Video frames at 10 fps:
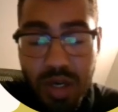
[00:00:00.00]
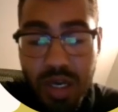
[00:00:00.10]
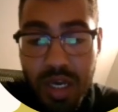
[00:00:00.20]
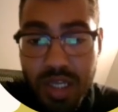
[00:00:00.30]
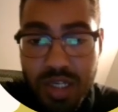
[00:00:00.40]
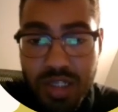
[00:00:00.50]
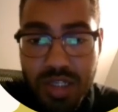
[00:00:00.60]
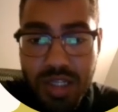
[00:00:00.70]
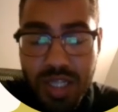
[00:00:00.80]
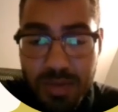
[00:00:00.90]
any country
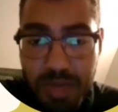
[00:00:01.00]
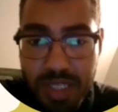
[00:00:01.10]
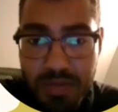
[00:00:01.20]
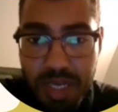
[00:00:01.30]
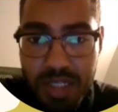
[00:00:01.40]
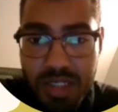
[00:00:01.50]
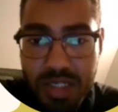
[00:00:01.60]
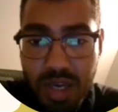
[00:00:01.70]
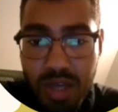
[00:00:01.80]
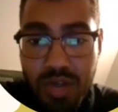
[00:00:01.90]
that they speak Spanish,
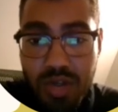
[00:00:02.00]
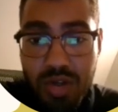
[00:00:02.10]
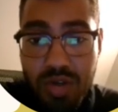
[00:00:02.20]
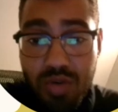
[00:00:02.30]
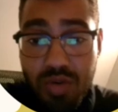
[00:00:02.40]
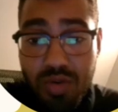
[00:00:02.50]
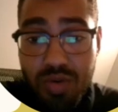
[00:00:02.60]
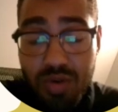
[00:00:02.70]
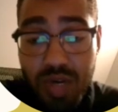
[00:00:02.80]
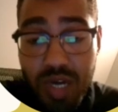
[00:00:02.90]
so you
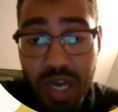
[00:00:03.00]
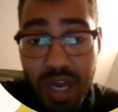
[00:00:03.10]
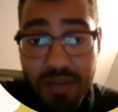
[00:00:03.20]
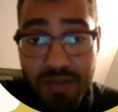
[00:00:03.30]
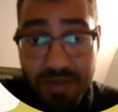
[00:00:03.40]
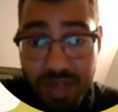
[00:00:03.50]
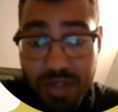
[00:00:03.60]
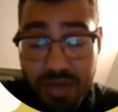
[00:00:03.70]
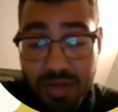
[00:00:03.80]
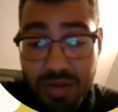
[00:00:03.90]
have a
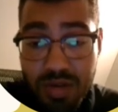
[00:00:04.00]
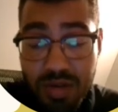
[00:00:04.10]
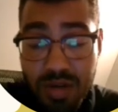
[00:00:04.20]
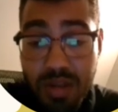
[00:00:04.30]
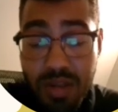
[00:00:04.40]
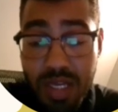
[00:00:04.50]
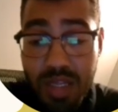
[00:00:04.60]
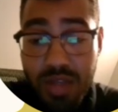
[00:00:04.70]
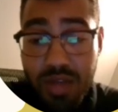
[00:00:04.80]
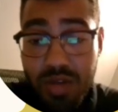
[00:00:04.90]
reason, then
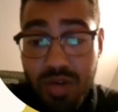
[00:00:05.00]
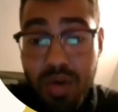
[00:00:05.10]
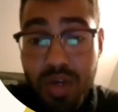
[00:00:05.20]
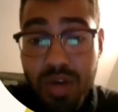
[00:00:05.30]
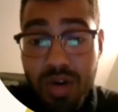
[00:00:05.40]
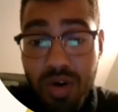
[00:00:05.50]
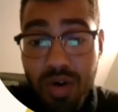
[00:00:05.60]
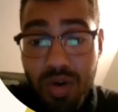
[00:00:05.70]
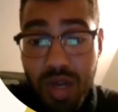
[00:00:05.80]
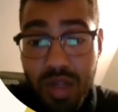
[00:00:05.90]
you're gonna go
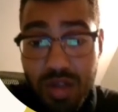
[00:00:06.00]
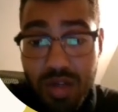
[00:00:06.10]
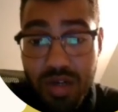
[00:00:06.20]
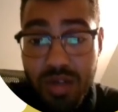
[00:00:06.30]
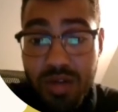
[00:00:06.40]
and learn.